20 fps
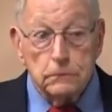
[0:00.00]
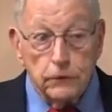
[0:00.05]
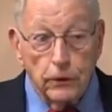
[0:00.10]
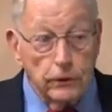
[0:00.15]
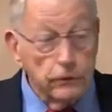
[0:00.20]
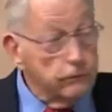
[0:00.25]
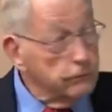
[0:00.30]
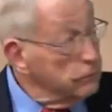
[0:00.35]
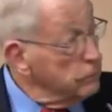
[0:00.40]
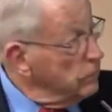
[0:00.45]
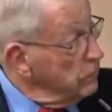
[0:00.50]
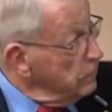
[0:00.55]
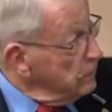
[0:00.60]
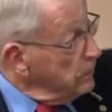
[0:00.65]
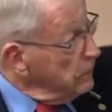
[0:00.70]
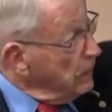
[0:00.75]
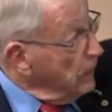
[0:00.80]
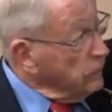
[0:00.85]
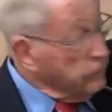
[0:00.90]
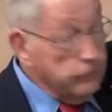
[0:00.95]
So this is
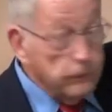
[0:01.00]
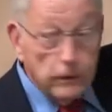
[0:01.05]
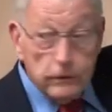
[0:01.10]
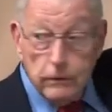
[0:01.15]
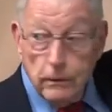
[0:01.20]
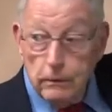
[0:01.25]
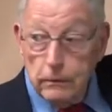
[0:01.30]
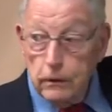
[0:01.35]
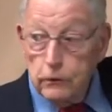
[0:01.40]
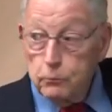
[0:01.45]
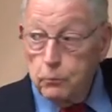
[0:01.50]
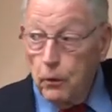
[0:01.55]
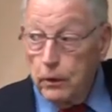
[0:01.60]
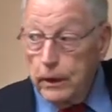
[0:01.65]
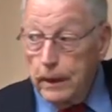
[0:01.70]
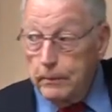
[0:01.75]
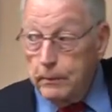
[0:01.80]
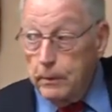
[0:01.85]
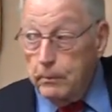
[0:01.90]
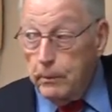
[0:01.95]
2006. At this
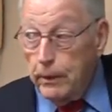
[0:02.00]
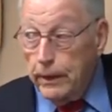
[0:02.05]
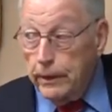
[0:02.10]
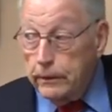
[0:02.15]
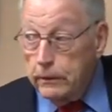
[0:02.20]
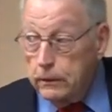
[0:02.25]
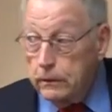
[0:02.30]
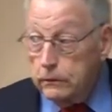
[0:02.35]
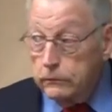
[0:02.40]
point, I'd been married to